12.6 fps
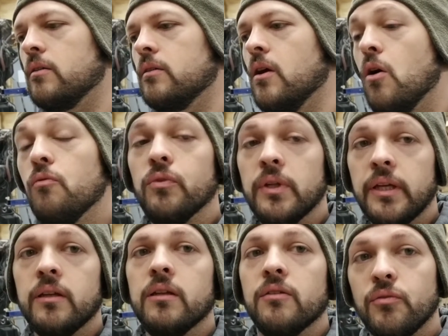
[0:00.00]
hopefully,
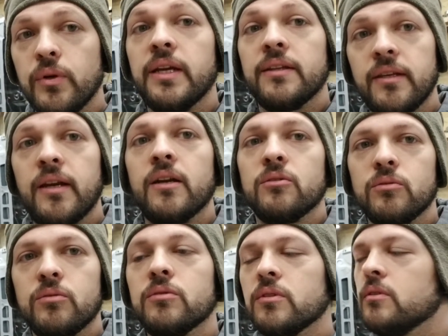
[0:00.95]
if we get there.
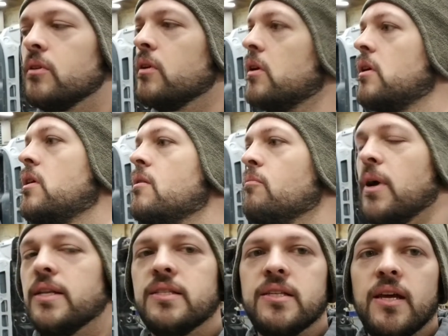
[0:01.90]

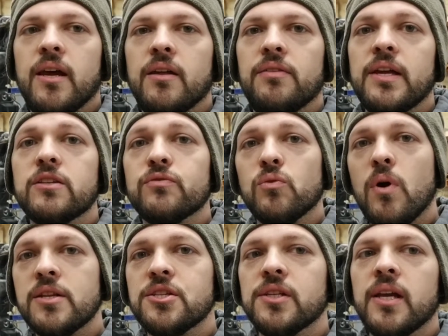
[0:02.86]
But thanks for
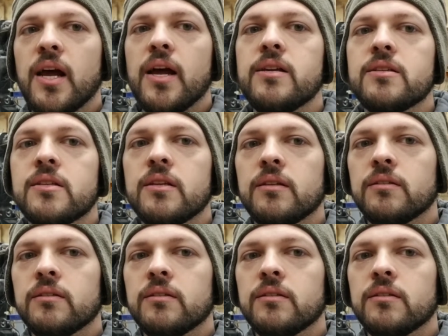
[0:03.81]
watching, guys.